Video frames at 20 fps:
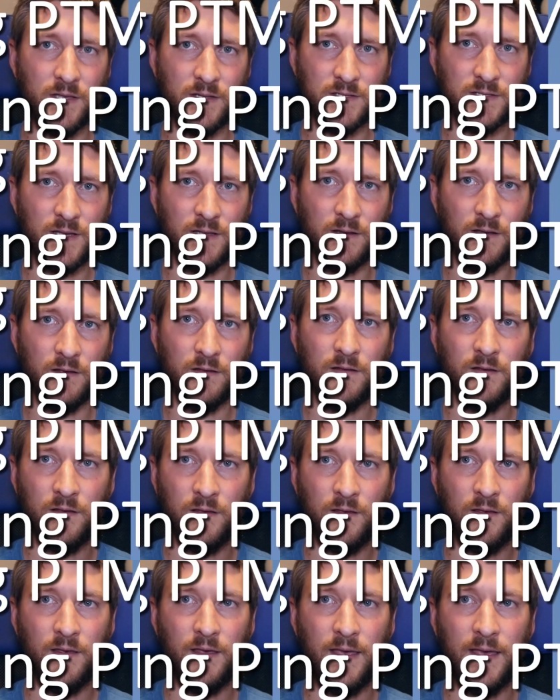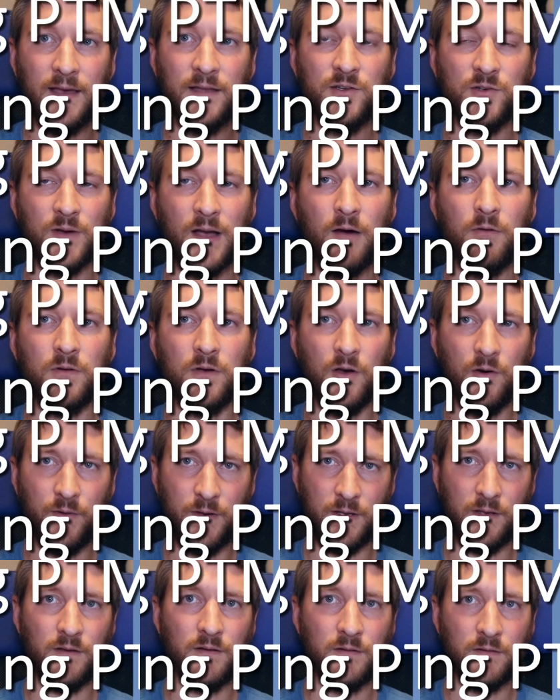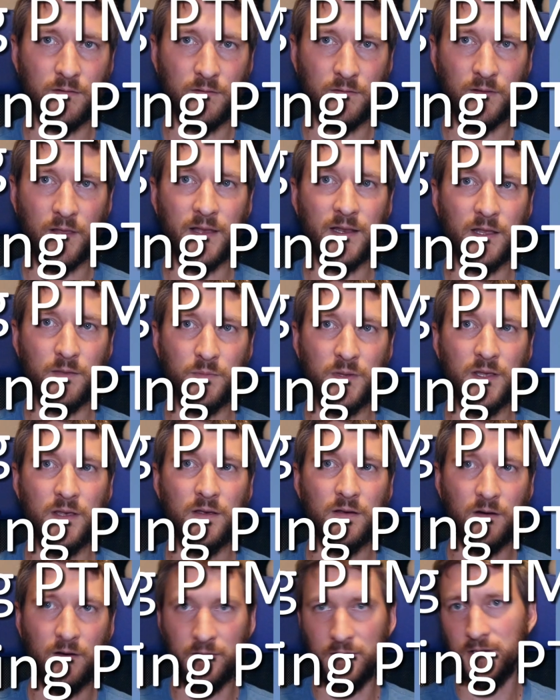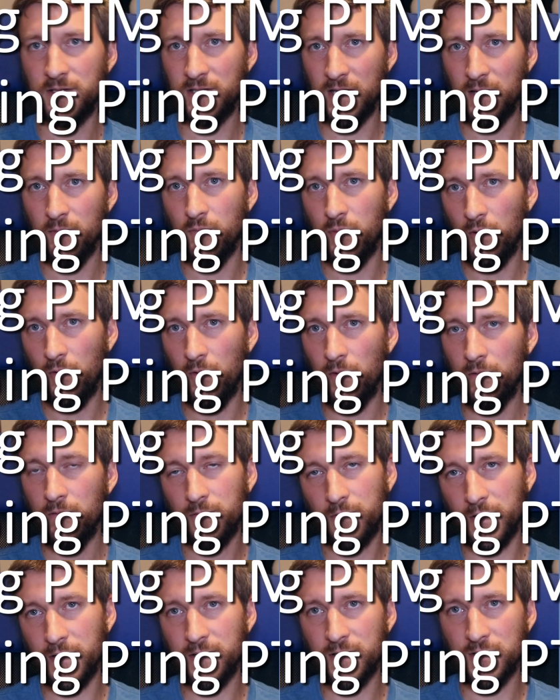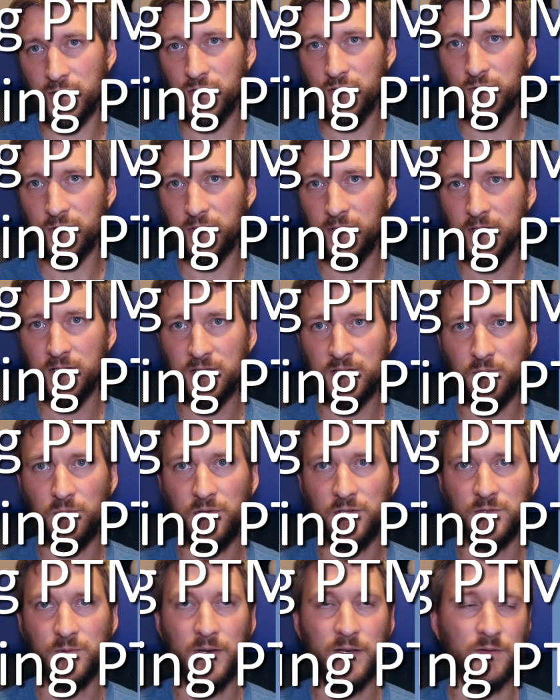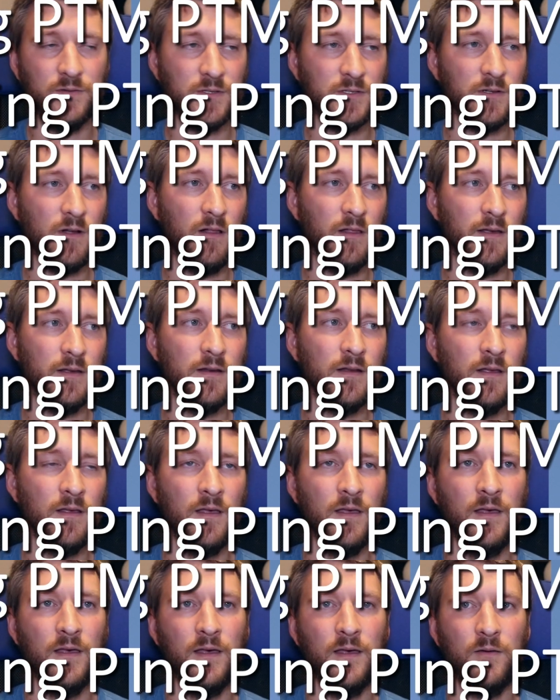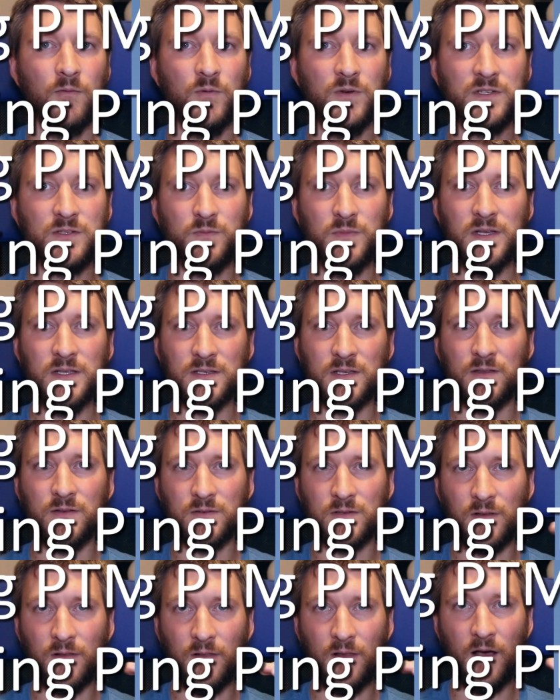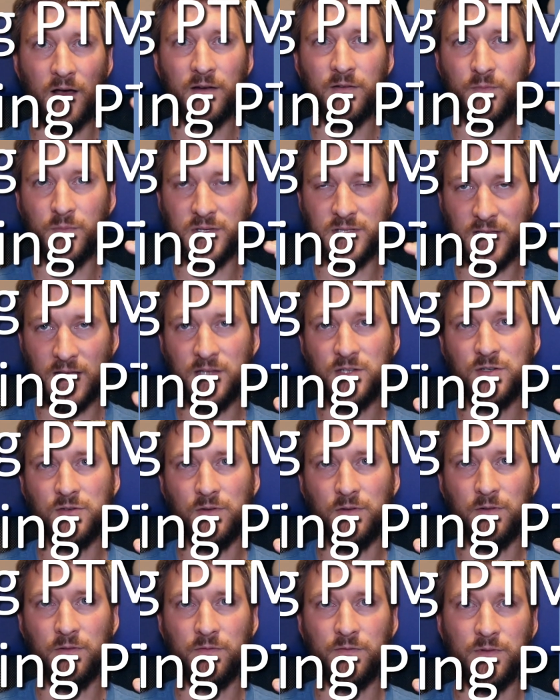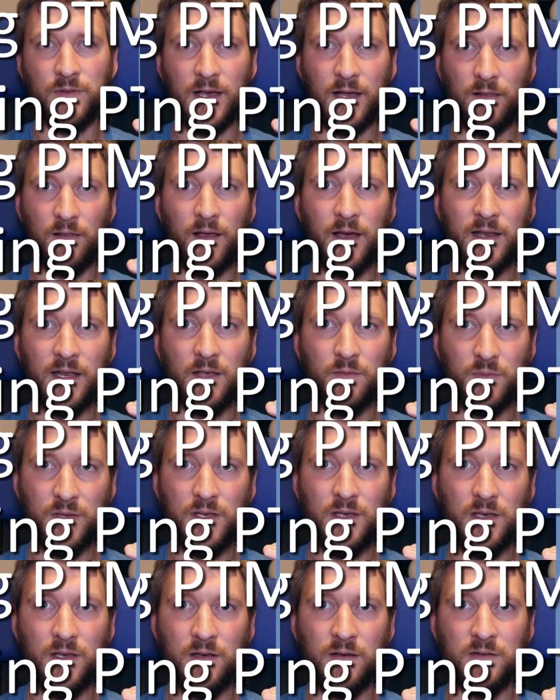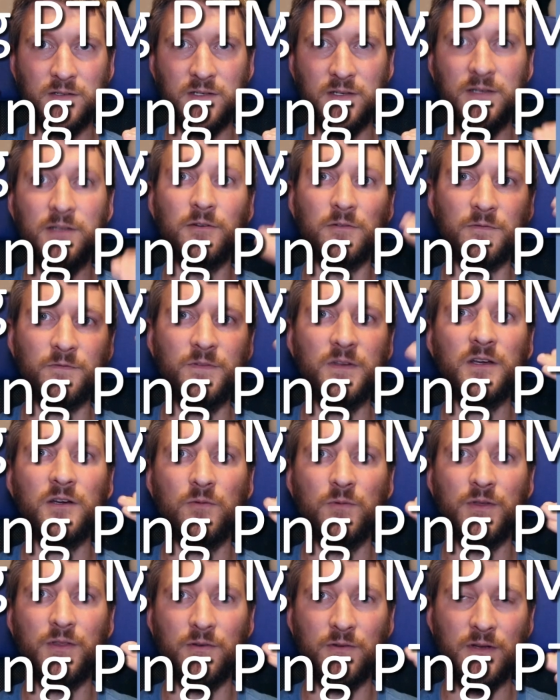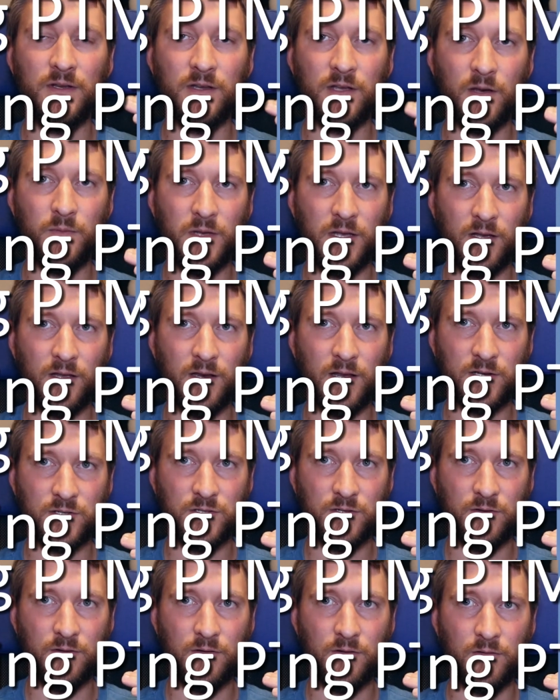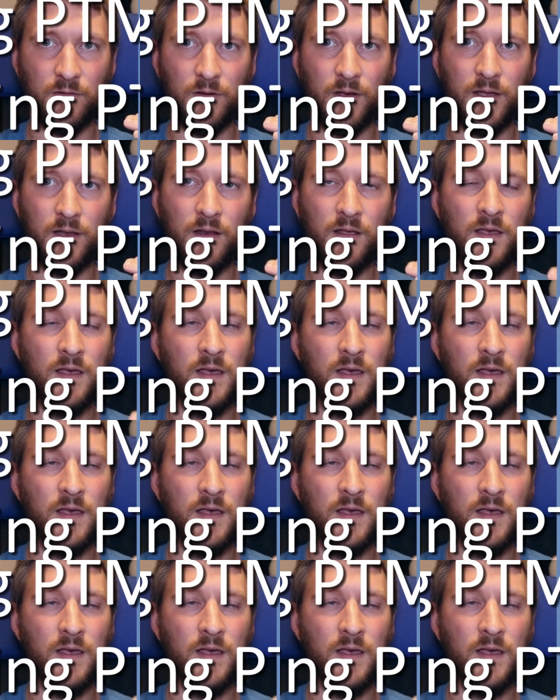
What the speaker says: antenna and your outgoing light AP on the same pole, right? That's usually the simplest way to install it. which means that there's a lot of potential for that light AP to interfere with your incoming connection, right?